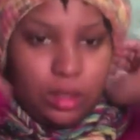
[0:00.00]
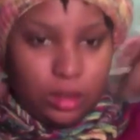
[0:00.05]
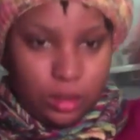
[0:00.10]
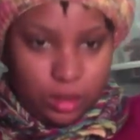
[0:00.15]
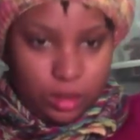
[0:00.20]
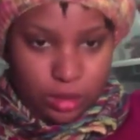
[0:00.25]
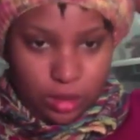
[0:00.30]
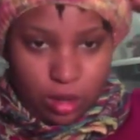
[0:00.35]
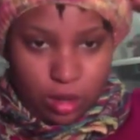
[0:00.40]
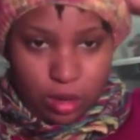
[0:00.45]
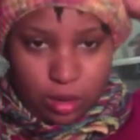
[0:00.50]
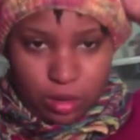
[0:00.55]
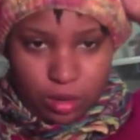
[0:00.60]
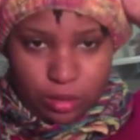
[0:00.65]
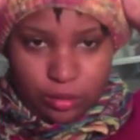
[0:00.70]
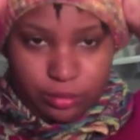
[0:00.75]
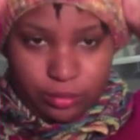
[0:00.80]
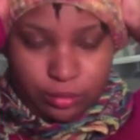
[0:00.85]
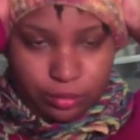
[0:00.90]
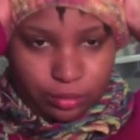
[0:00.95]

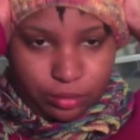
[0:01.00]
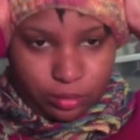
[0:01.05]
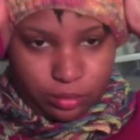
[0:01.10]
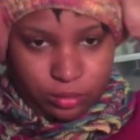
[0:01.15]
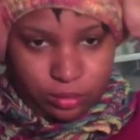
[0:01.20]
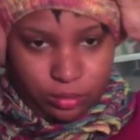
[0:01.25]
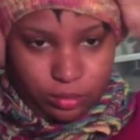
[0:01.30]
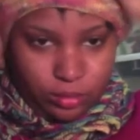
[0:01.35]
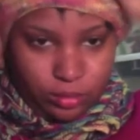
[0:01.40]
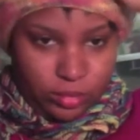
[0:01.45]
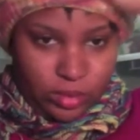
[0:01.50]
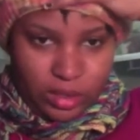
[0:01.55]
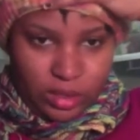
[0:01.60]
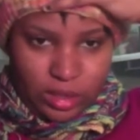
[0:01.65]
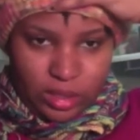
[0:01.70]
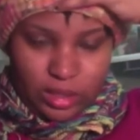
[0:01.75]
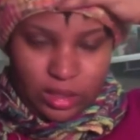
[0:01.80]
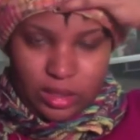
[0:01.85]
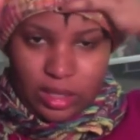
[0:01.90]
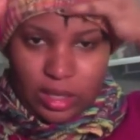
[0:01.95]
So
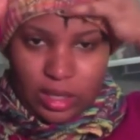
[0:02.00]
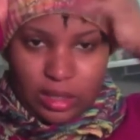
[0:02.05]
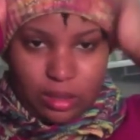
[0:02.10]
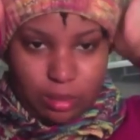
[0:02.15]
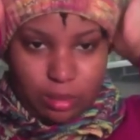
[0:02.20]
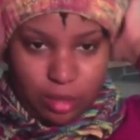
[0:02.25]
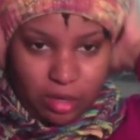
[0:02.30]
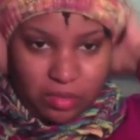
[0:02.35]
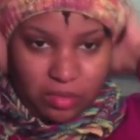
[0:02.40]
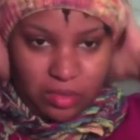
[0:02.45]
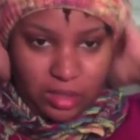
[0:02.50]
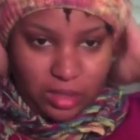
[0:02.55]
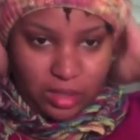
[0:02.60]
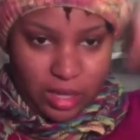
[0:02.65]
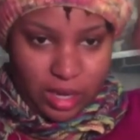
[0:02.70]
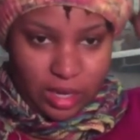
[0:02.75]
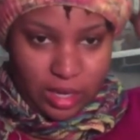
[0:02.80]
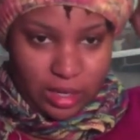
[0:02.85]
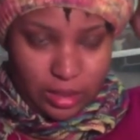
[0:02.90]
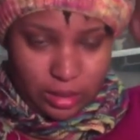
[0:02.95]
it's like the perfect
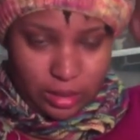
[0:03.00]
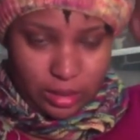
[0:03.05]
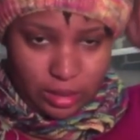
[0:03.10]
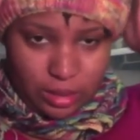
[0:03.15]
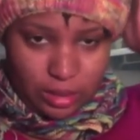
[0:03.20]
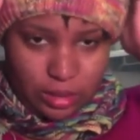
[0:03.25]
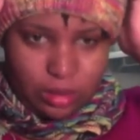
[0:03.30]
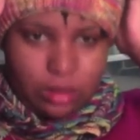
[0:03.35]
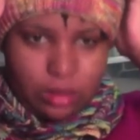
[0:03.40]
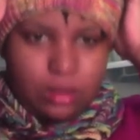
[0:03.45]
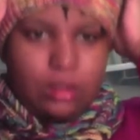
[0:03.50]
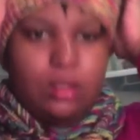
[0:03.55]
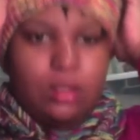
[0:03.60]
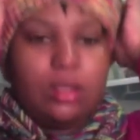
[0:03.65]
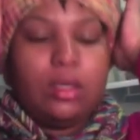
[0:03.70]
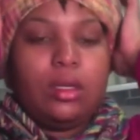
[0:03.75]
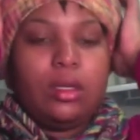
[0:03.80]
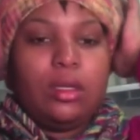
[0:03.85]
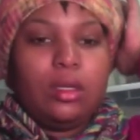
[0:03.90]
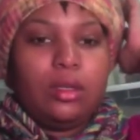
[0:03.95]
size
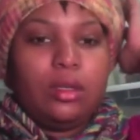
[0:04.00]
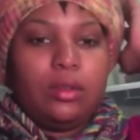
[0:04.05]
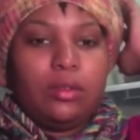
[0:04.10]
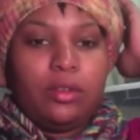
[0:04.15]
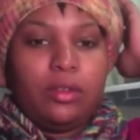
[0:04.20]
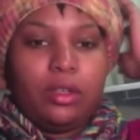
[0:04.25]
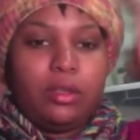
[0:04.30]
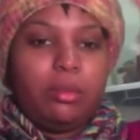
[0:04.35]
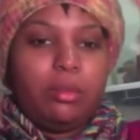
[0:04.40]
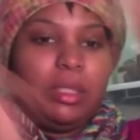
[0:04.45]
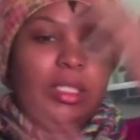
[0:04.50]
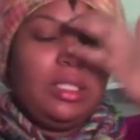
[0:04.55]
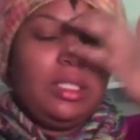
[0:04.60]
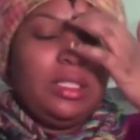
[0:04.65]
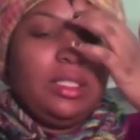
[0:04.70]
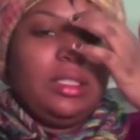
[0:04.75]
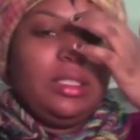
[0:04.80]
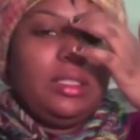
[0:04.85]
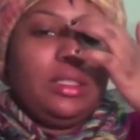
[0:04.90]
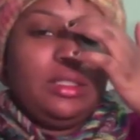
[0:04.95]
for a
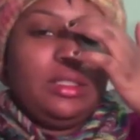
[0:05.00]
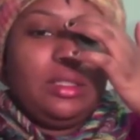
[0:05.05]
beanie.